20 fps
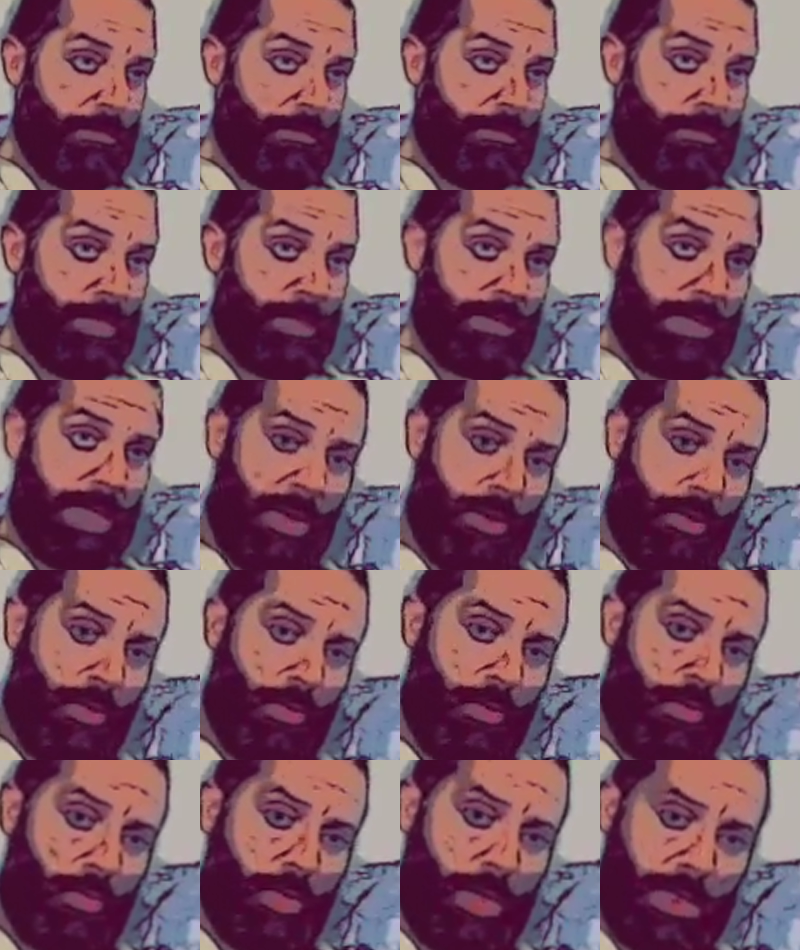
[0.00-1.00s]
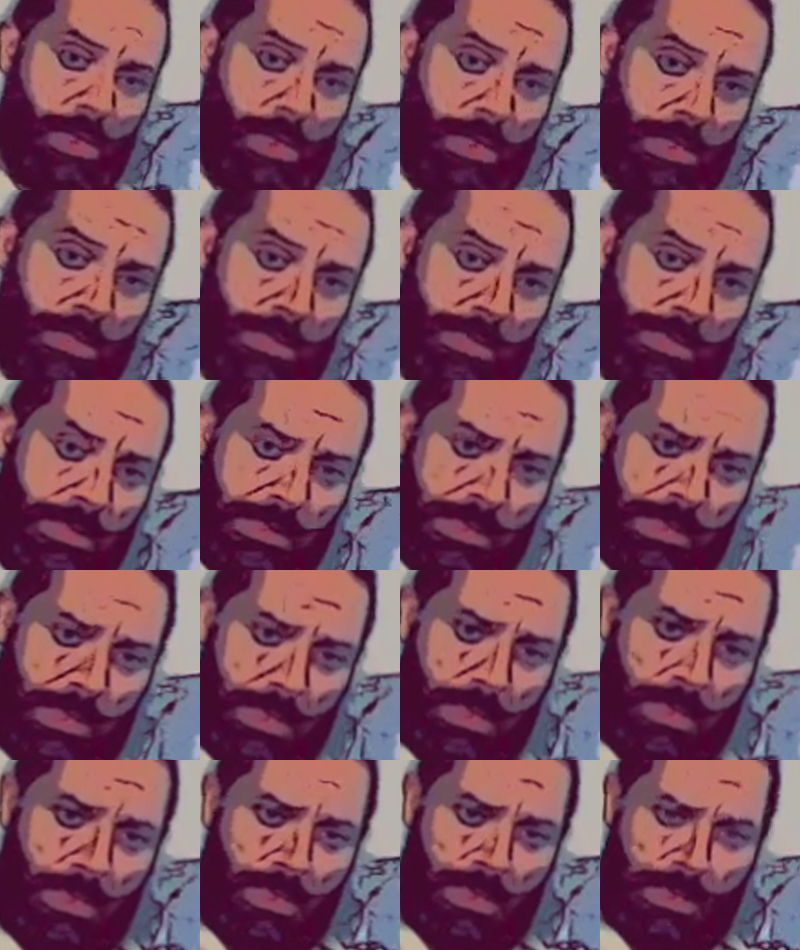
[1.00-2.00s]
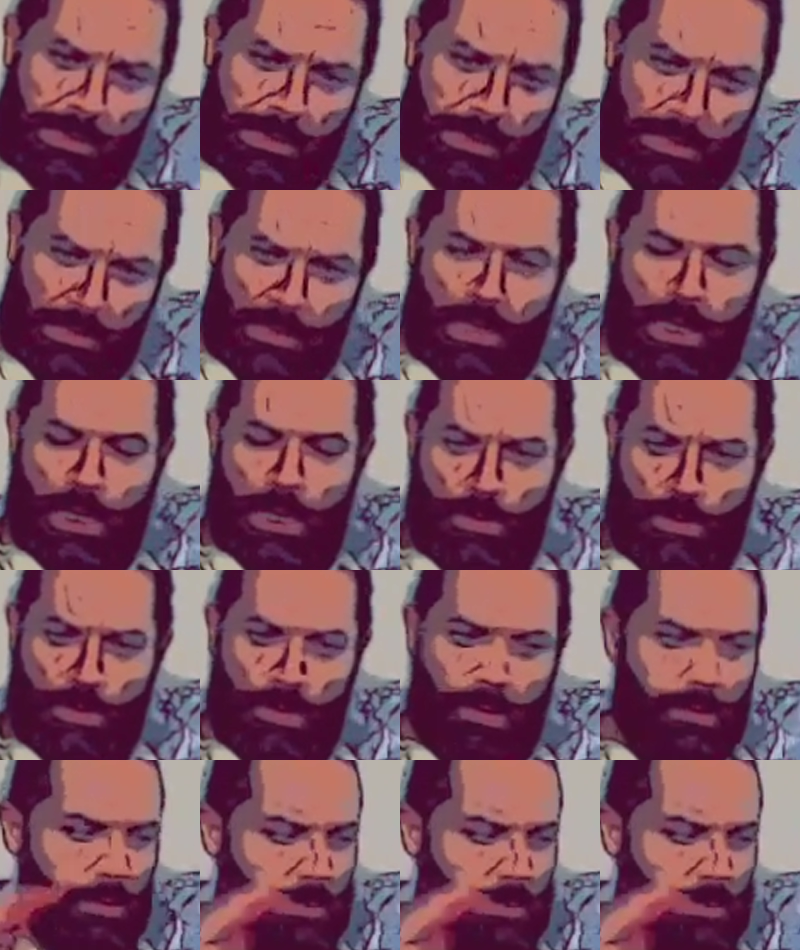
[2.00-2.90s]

But now one can see easily, I think,